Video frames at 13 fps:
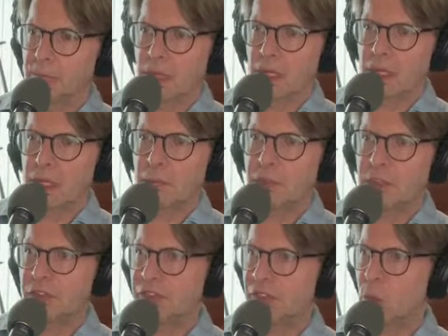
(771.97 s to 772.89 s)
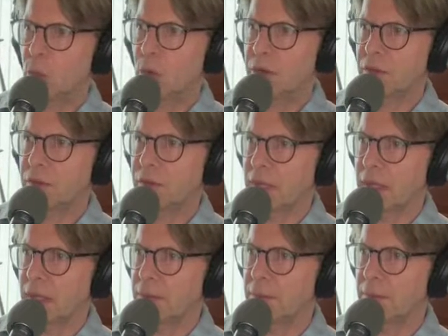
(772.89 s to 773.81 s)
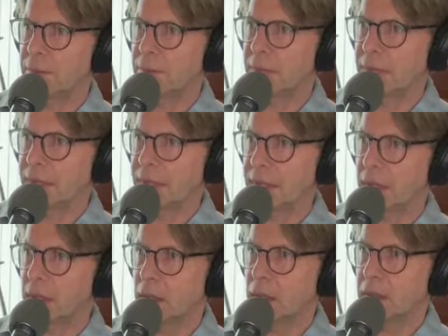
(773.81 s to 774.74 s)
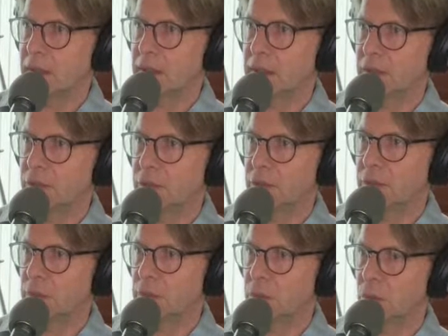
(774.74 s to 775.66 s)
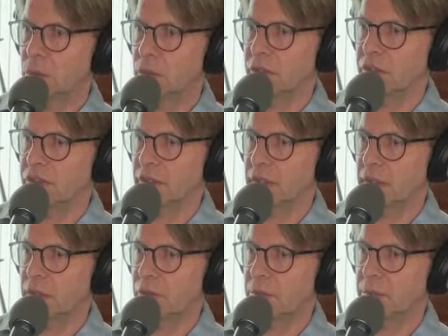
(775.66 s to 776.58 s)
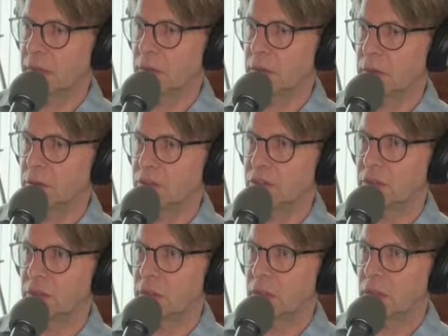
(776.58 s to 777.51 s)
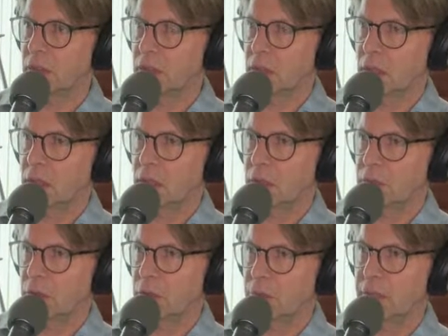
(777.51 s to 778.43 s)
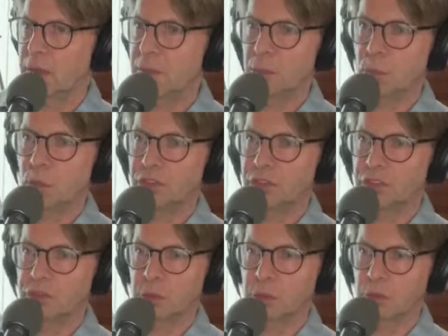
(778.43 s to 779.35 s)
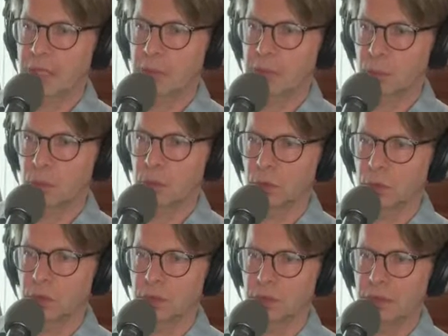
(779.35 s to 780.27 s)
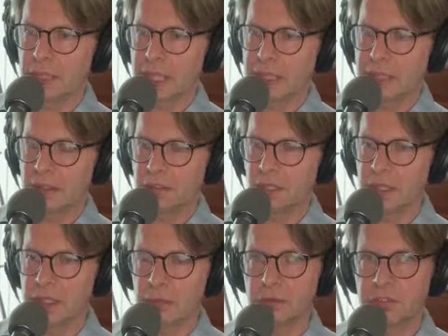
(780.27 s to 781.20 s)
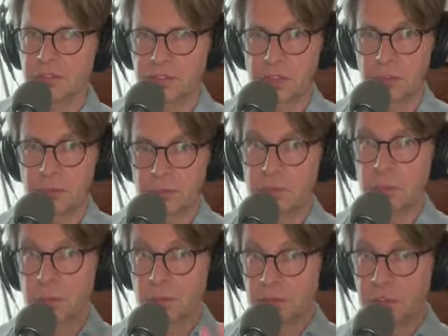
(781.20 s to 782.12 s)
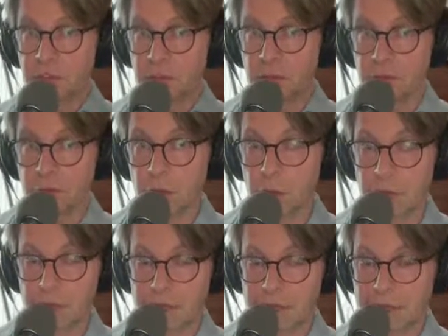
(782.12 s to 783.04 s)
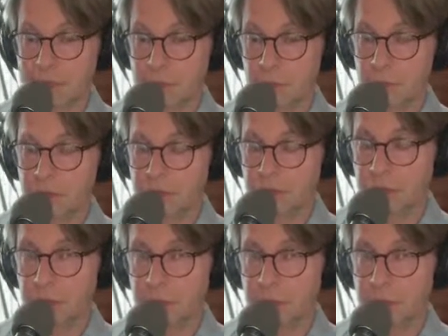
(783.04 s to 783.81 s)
let me just say one thing, if I may. I think it's very important I say this because there are people watching from around the world, and I know I've said this before. This is true of Copa America, which is going to